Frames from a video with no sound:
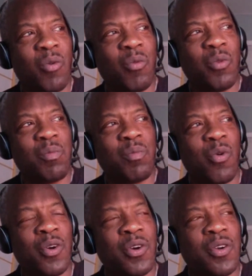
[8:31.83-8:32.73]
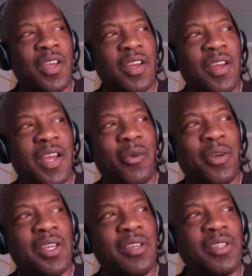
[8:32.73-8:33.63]
was born and how it
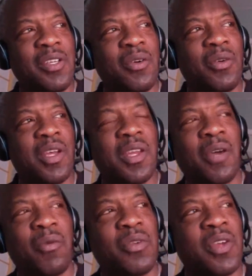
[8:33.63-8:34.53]
continued, and that was,